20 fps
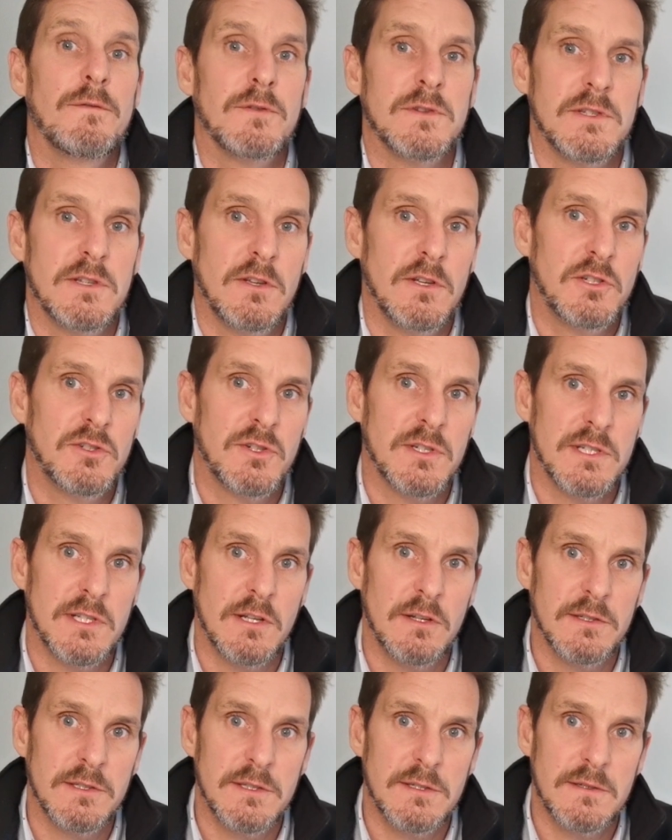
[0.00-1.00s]
for search
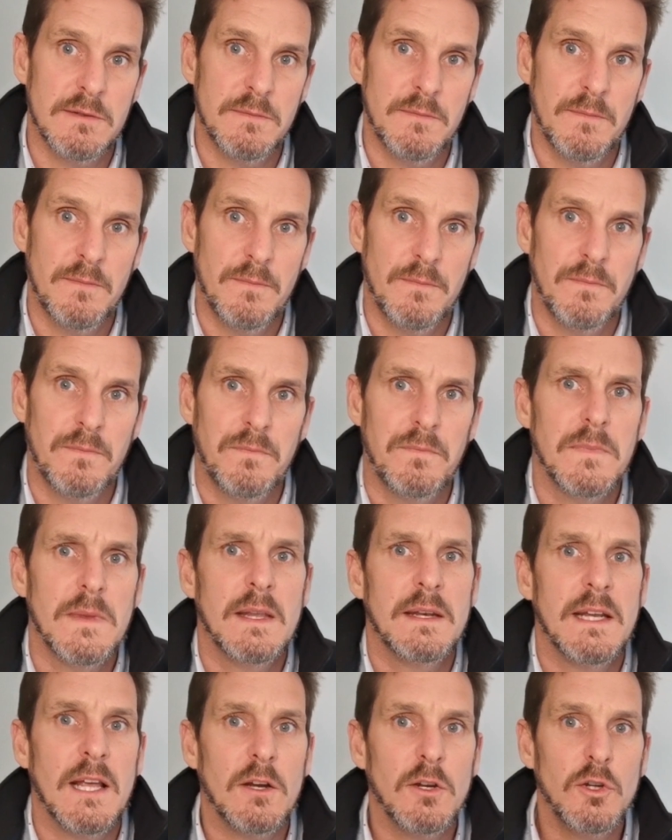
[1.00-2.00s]
results.
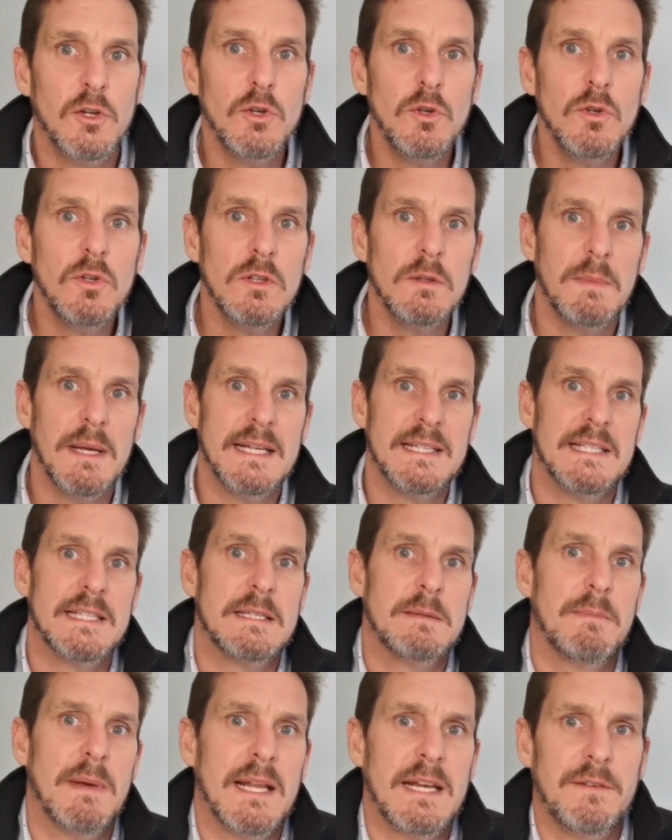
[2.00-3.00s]
Now, Google makes
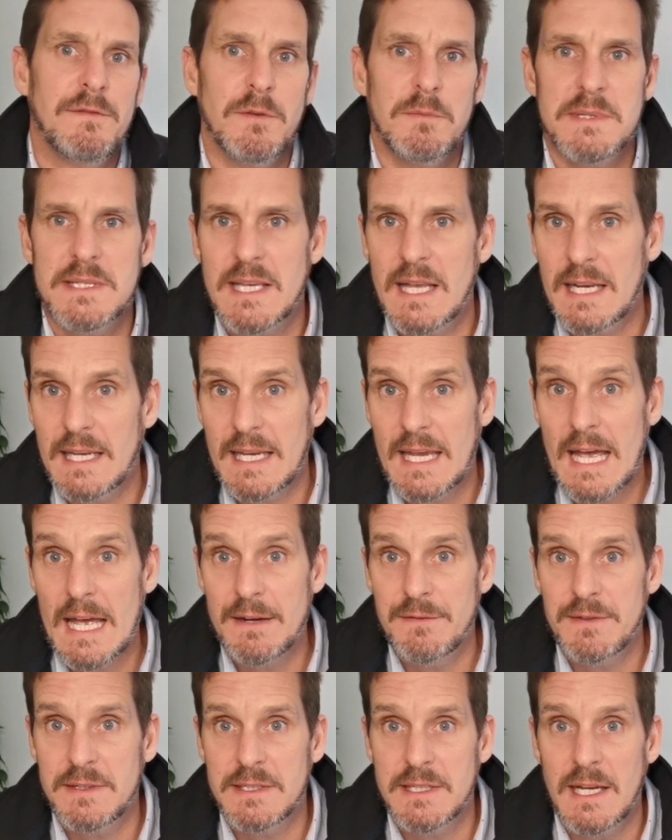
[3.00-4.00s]
its money from selling
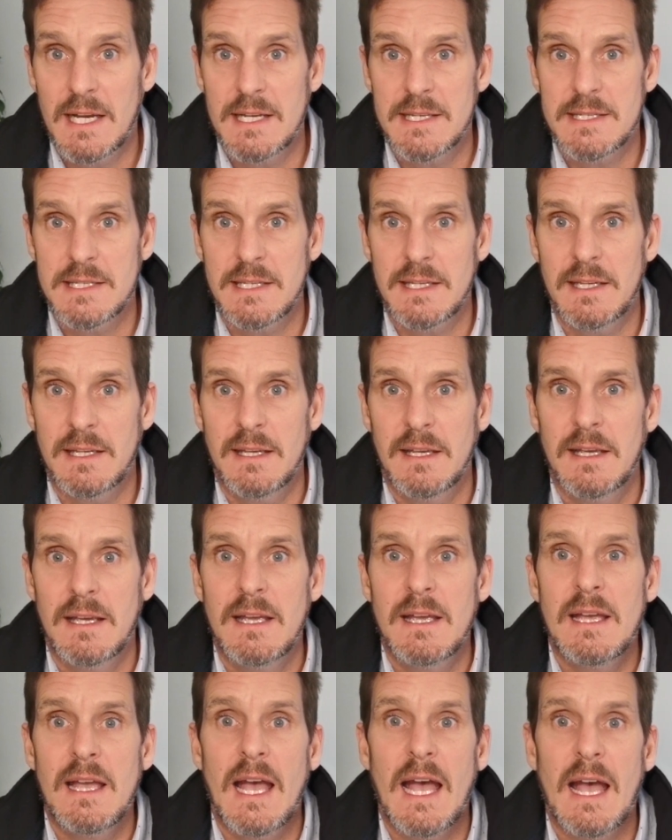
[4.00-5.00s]
advertising,
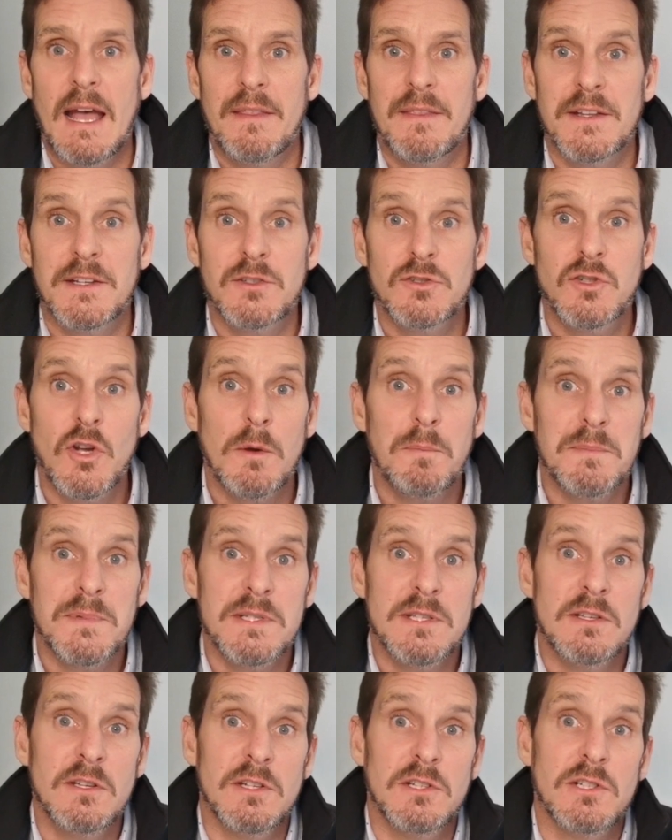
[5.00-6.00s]
and the top
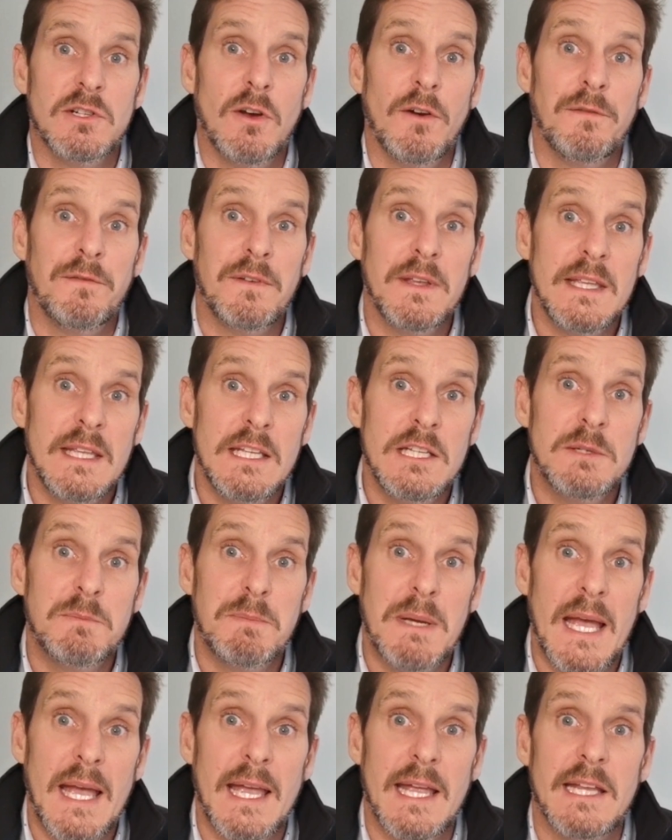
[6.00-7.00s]
search of each
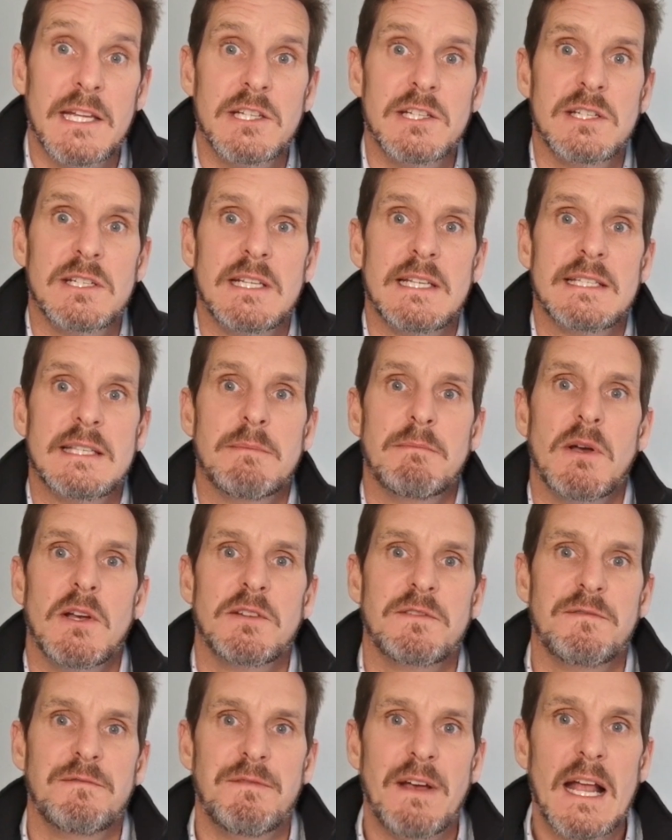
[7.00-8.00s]
page is the
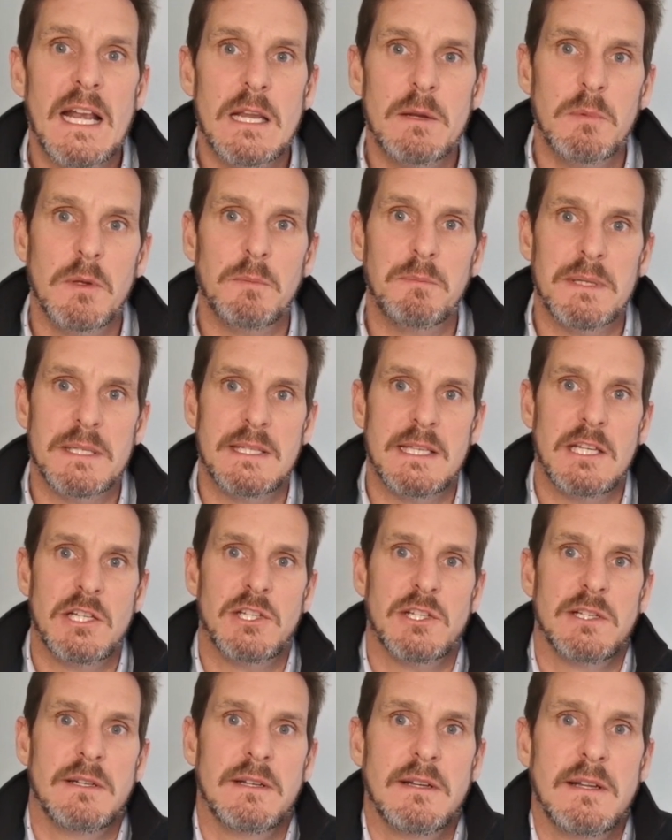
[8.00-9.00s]
most valuable
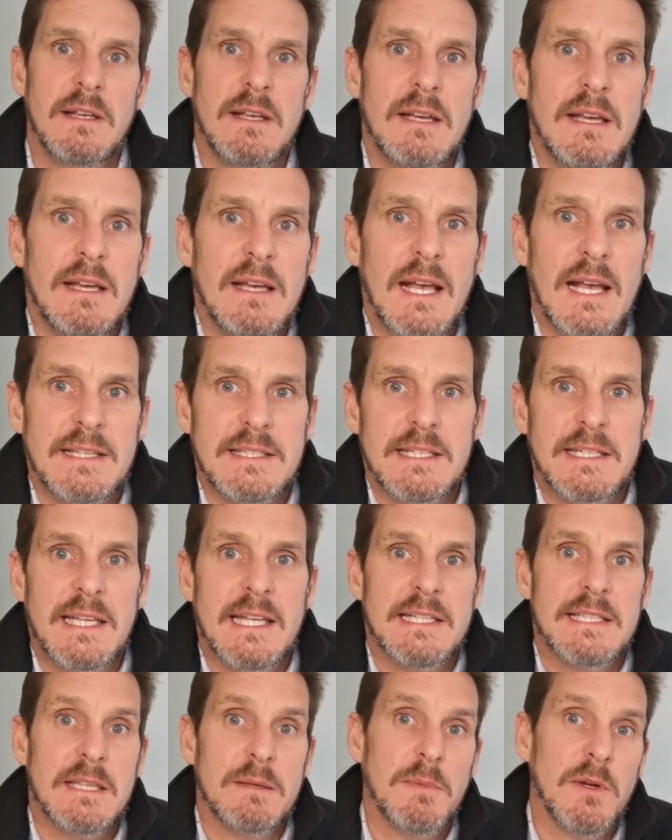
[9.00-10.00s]
position as it
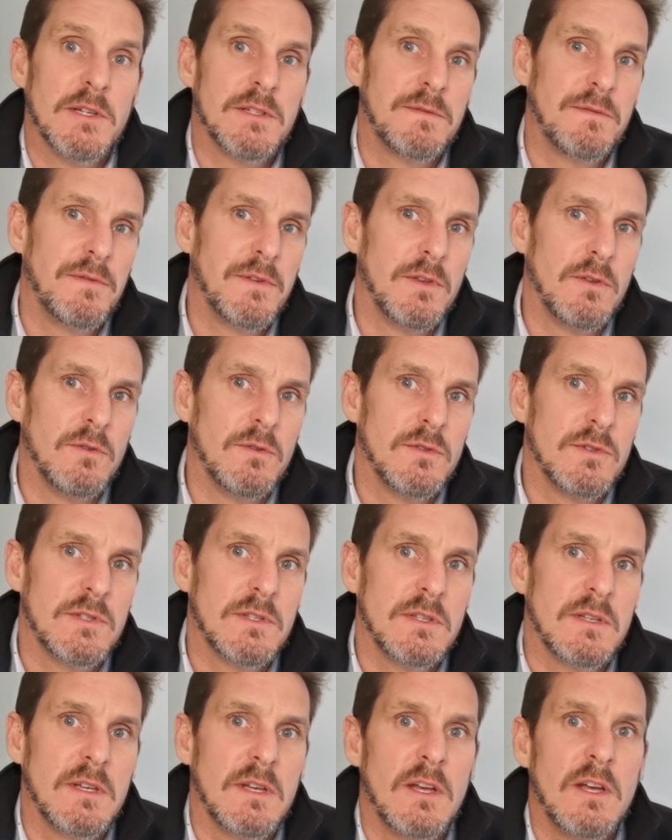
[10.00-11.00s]
gets the most
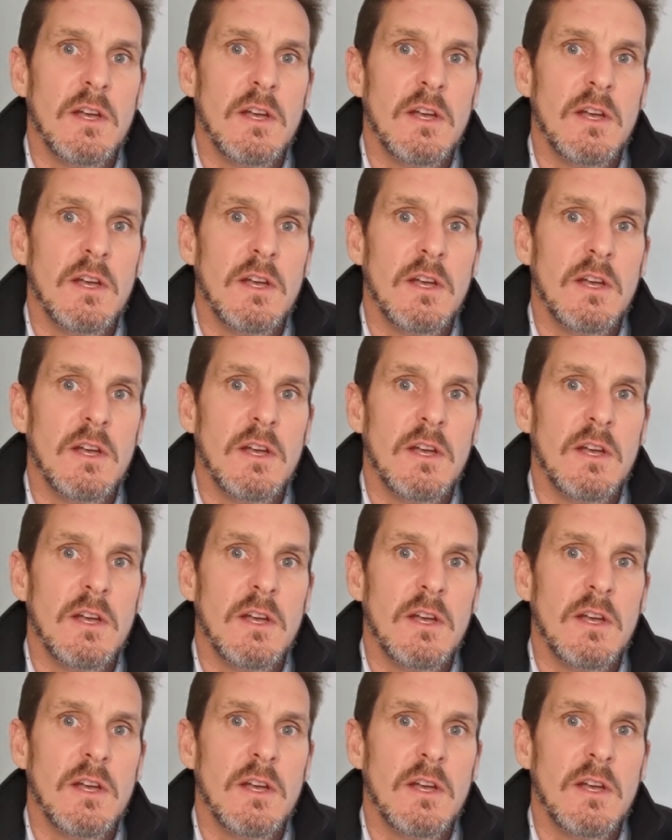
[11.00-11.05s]
views.